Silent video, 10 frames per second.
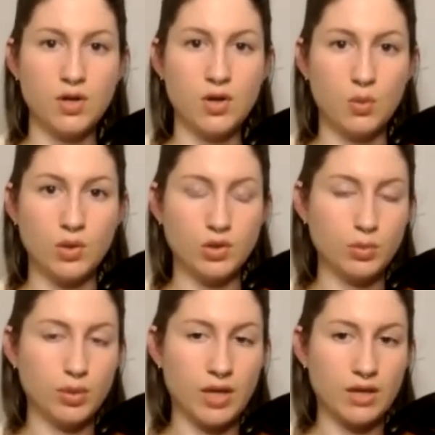when you're
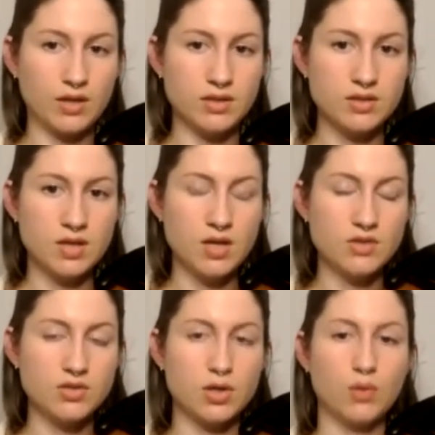playing this.
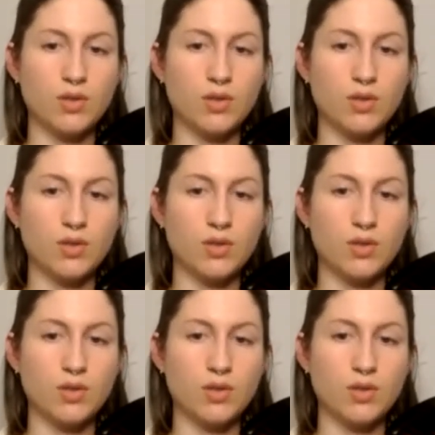So